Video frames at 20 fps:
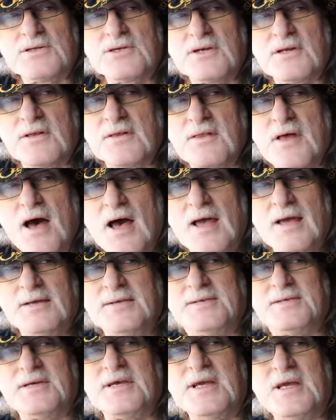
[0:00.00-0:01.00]
to the
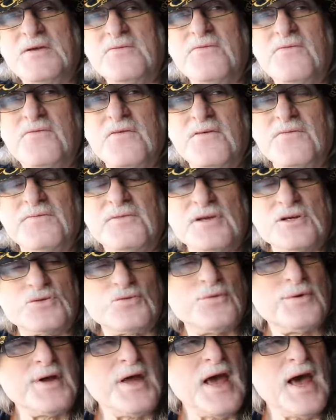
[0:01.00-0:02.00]
1950s
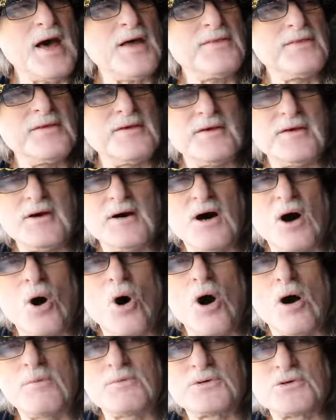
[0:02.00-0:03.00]
when we had the
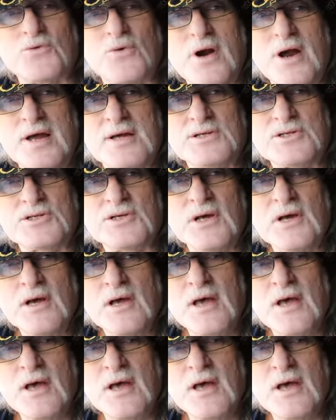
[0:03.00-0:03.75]
arms race,